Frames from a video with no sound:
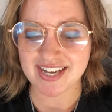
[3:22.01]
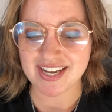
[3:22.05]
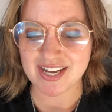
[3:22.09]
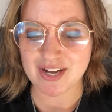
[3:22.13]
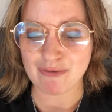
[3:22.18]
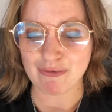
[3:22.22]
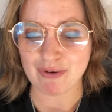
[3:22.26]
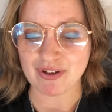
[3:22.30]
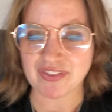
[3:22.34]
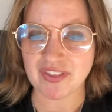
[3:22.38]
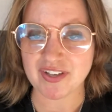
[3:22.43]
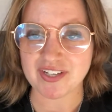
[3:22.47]

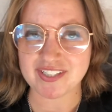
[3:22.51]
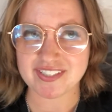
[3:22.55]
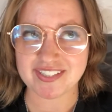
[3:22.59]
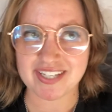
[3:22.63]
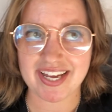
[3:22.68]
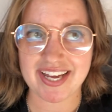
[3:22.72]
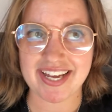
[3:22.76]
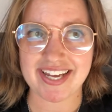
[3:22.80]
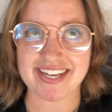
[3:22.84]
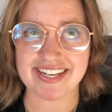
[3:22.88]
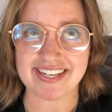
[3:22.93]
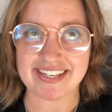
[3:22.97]
What they're
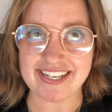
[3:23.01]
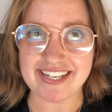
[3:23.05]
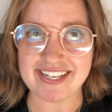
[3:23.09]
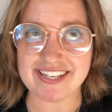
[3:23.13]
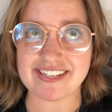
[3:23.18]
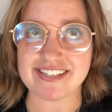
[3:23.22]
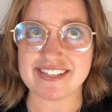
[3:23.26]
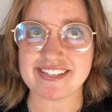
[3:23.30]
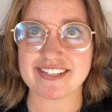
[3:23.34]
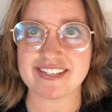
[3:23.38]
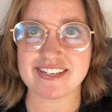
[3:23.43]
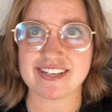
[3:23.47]
saying
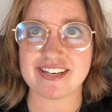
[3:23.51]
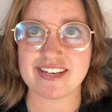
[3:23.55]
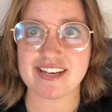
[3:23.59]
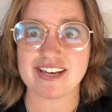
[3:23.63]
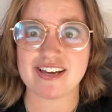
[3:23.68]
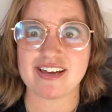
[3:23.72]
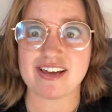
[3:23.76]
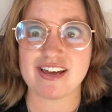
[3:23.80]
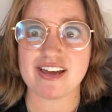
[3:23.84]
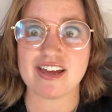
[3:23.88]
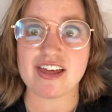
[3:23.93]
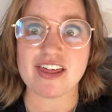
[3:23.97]
is
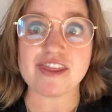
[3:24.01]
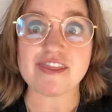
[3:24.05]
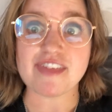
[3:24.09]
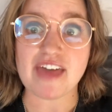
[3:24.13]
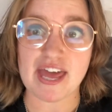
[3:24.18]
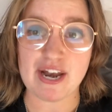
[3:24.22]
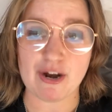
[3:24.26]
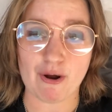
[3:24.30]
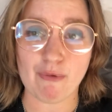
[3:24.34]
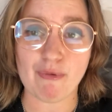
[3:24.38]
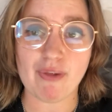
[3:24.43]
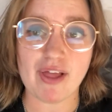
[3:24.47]
they
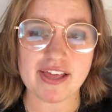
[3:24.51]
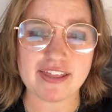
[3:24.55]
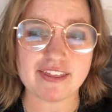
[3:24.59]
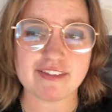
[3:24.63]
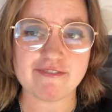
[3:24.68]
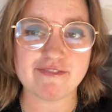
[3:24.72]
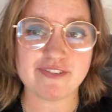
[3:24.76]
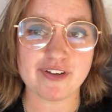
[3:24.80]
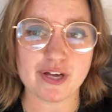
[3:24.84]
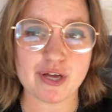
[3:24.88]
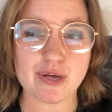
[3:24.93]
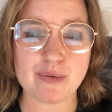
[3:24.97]
don't like the
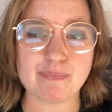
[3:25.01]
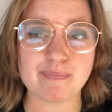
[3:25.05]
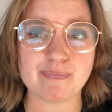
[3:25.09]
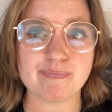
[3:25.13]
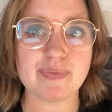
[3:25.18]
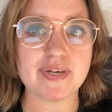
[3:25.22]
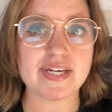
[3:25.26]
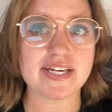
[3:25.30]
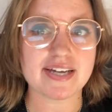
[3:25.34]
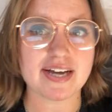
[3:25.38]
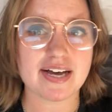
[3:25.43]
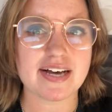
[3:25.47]
film
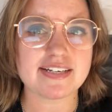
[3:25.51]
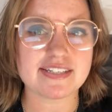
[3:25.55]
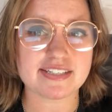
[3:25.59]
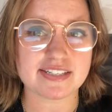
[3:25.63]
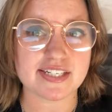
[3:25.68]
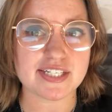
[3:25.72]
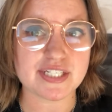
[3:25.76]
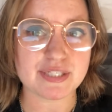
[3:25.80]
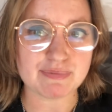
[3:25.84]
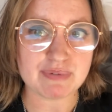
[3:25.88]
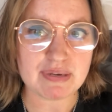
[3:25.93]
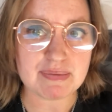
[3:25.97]
because
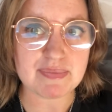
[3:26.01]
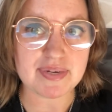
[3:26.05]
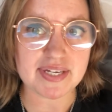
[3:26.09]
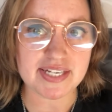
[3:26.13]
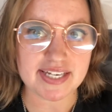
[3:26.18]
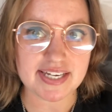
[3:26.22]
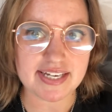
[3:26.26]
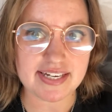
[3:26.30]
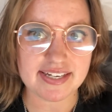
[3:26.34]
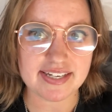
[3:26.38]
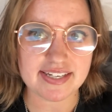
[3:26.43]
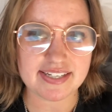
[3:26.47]
there's women
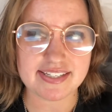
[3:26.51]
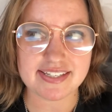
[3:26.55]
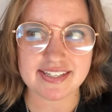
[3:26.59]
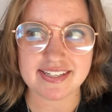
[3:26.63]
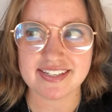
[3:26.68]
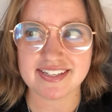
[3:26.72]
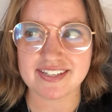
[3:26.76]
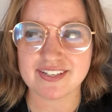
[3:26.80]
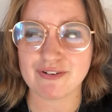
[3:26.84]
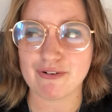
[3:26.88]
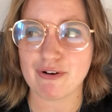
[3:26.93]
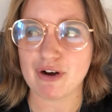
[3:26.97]
in it
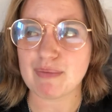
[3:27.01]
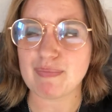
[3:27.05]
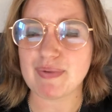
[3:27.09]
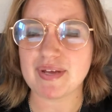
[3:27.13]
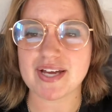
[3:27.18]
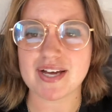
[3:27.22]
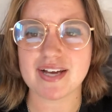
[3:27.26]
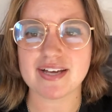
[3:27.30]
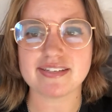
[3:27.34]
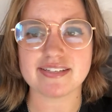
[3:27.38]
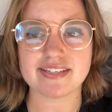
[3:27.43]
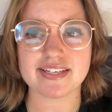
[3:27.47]
or
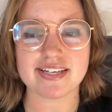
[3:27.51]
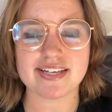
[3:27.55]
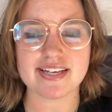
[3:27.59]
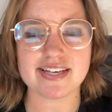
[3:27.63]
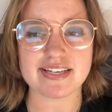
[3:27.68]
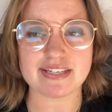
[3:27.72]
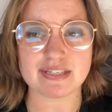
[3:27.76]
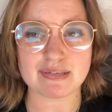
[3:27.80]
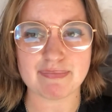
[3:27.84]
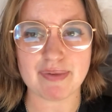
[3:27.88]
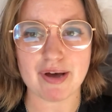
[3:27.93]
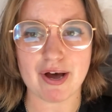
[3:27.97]
because it
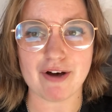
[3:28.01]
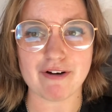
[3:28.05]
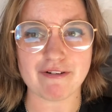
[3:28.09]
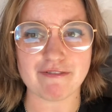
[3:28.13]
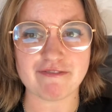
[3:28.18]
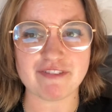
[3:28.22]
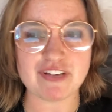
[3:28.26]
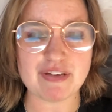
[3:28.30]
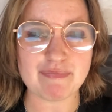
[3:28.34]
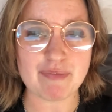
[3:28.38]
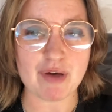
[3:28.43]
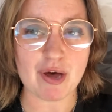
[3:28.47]
is about a
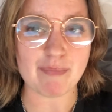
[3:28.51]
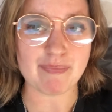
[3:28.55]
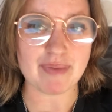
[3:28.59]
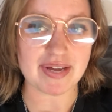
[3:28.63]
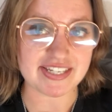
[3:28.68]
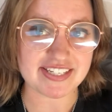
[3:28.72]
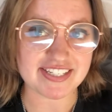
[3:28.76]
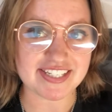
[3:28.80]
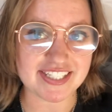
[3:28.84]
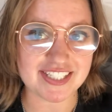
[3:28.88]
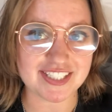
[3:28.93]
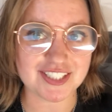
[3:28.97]
female
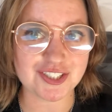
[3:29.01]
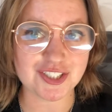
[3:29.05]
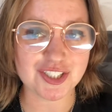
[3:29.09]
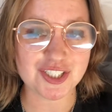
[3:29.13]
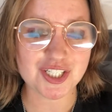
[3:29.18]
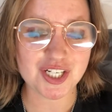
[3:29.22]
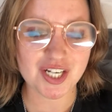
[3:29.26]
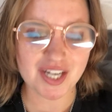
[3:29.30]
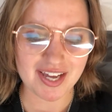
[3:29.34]
message.